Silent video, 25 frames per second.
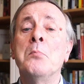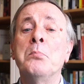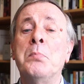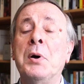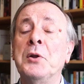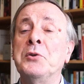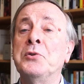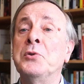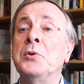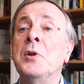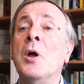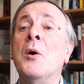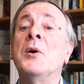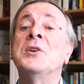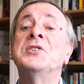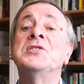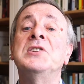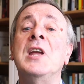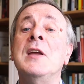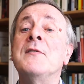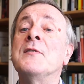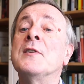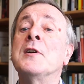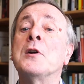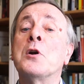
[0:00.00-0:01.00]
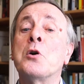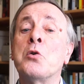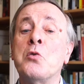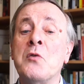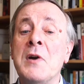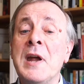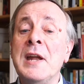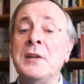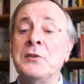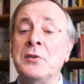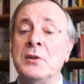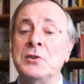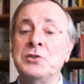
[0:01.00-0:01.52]
But you know, it's an even
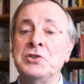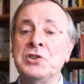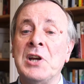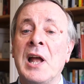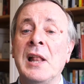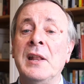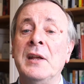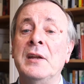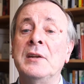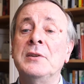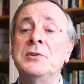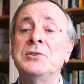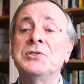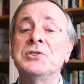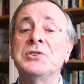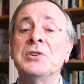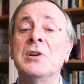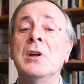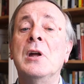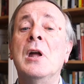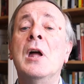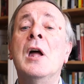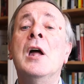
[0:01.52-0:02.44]
greater challenge